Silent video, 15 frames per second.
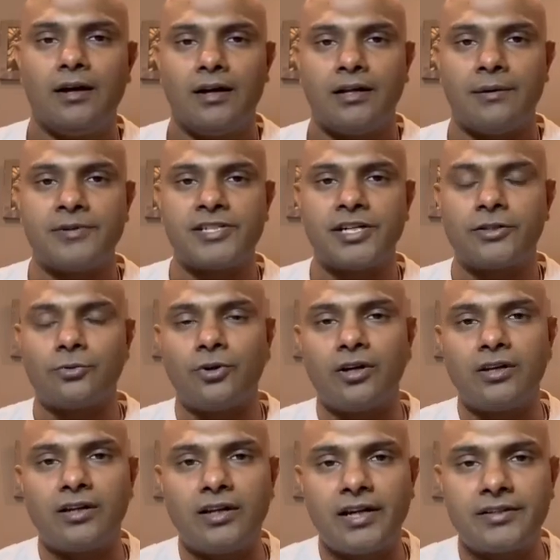Namaste to
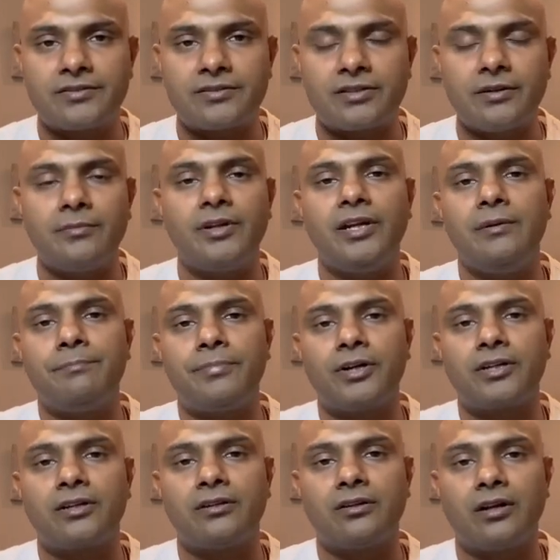all. Extremely
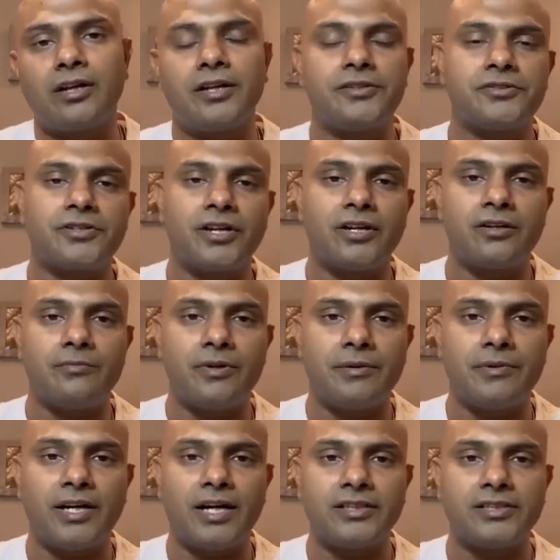important knowledge shared by
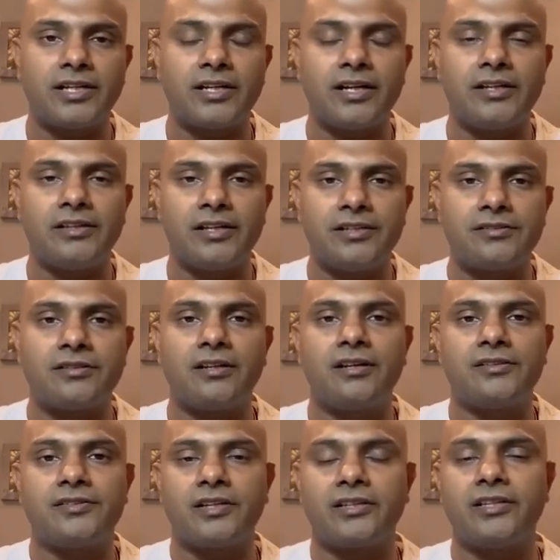my Acharya in the
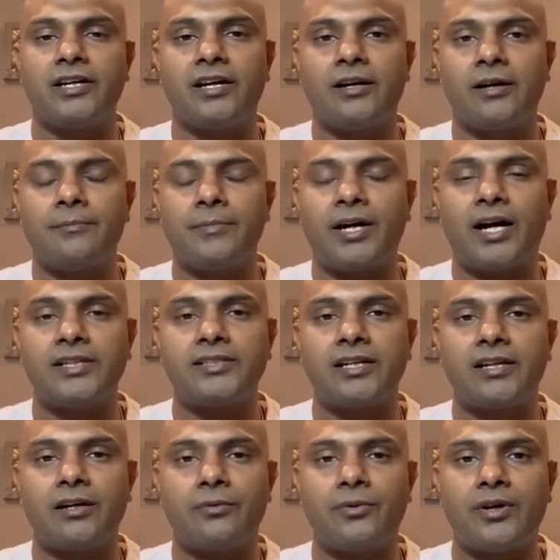yesterday's Yajna. My
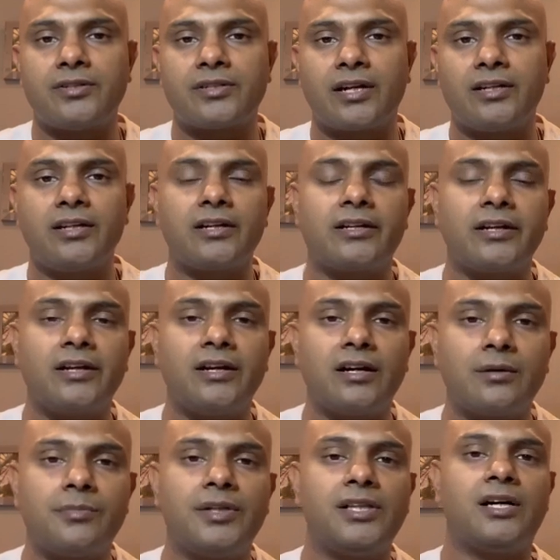Acharya was conducting
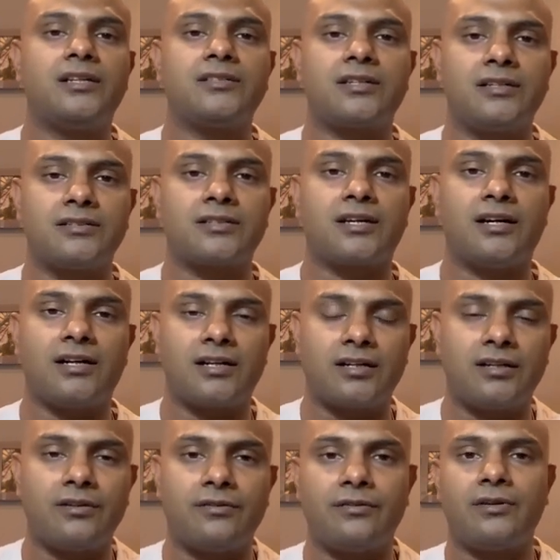Garbhadan
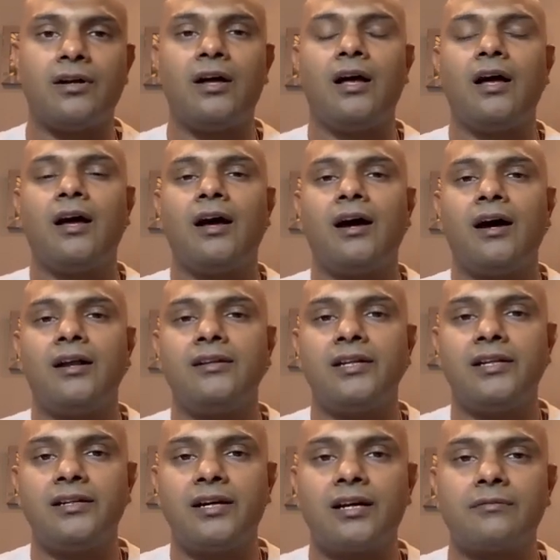Sanskar. And
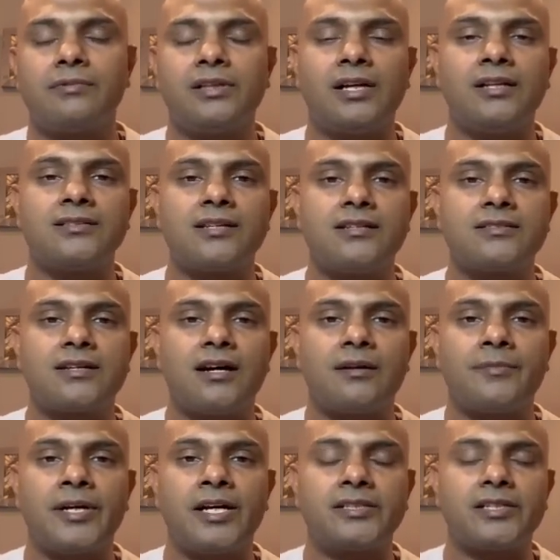in Garbhadan
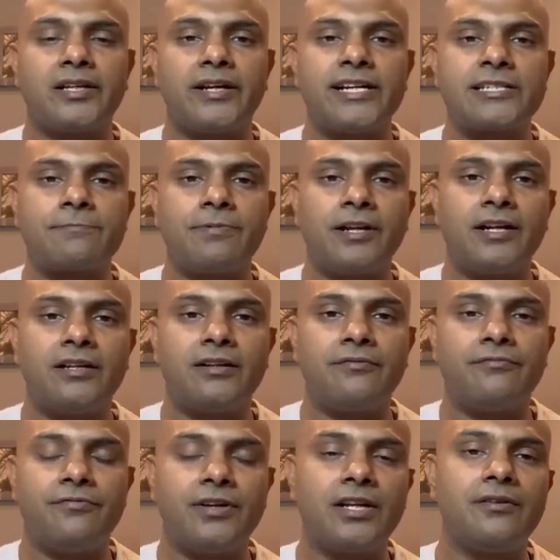Sanskar, my Acharya explained a
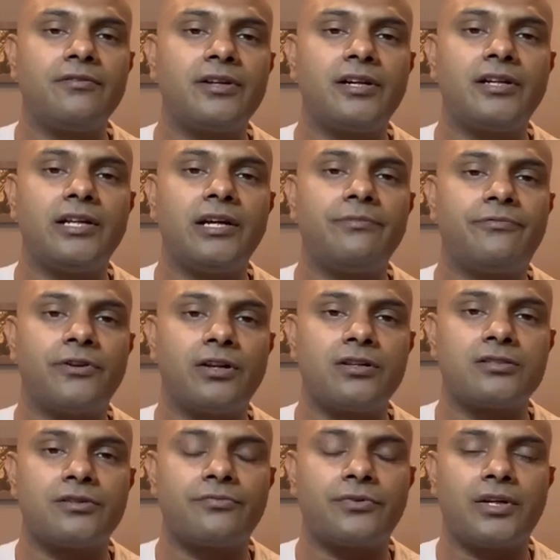very, very deep
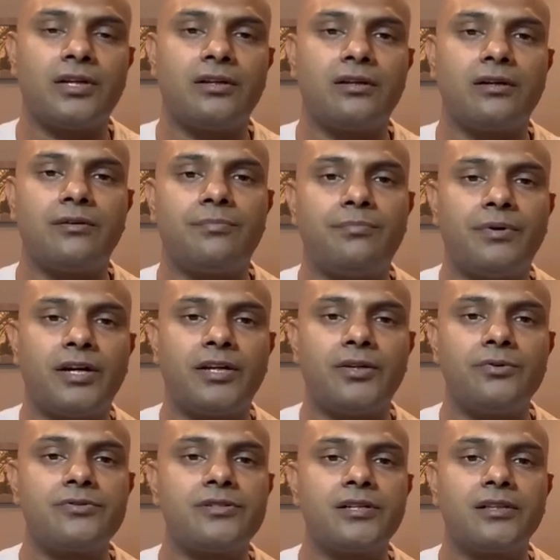philosophy by
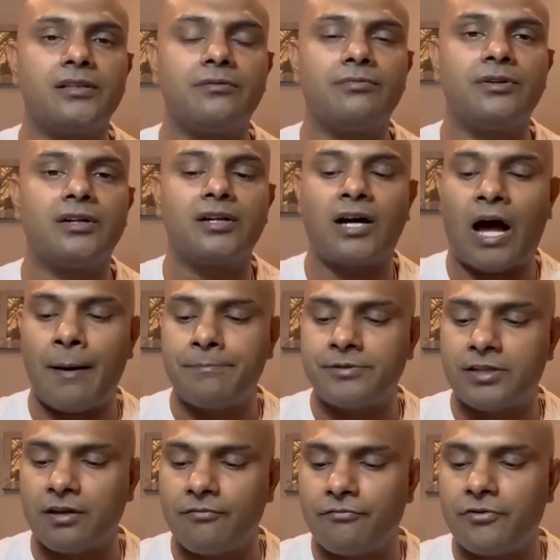using the word
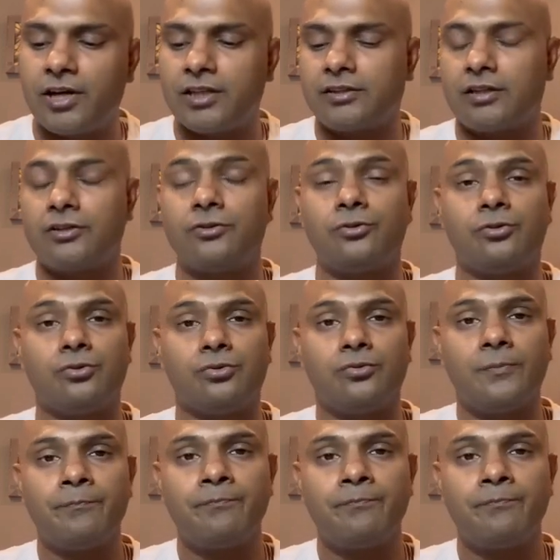Apsavya Tanuhu.